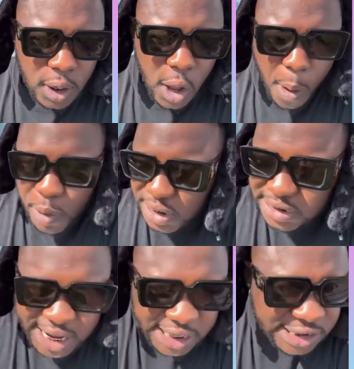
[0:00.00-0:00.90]
I'm with
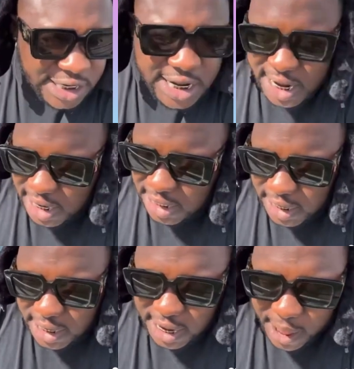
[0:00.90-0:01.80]
discussion here
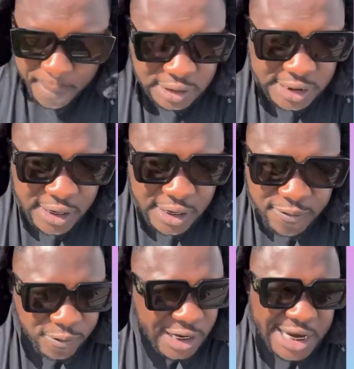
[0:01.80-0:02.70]
about
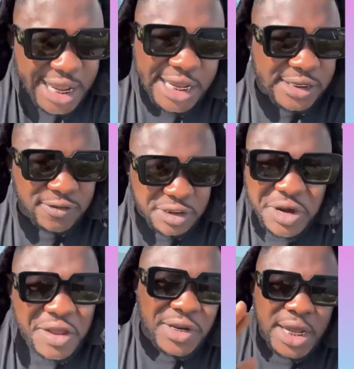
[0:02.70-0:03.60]
something negative. It's
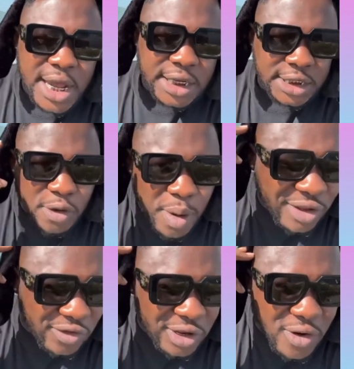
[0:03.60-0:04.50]
not even just on my
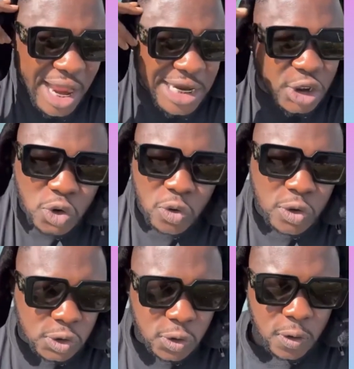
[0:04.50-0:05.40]
drink cry and show,
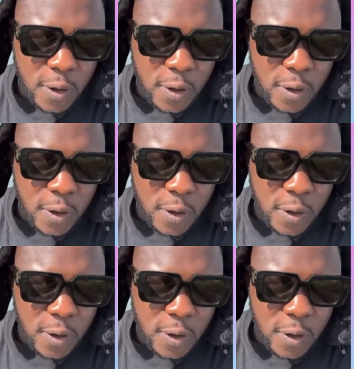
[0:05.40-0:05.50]
no so.